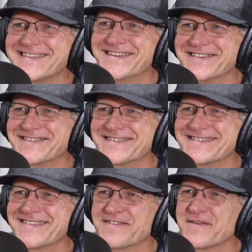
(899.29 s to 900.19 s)
You know,
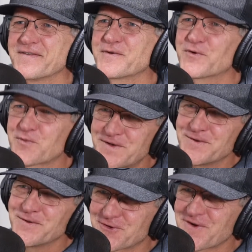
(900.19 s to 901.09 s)
of course, we do a
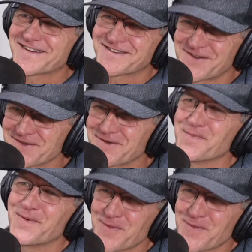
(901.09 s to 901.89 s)
little trash talking on the